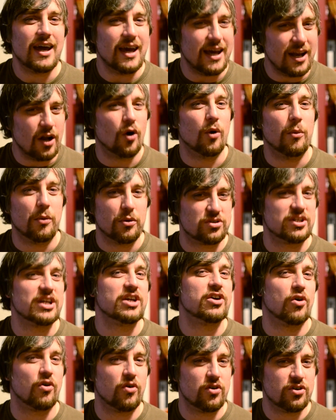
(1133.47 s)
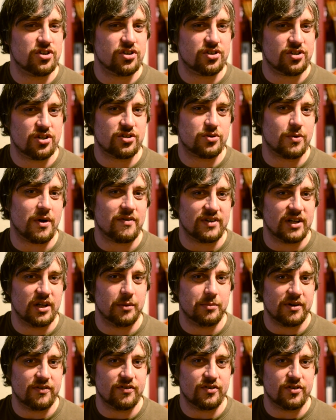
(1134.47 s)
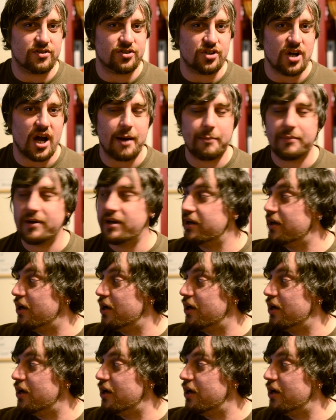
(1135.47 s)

It almost encourages you to have a little bit of a jam.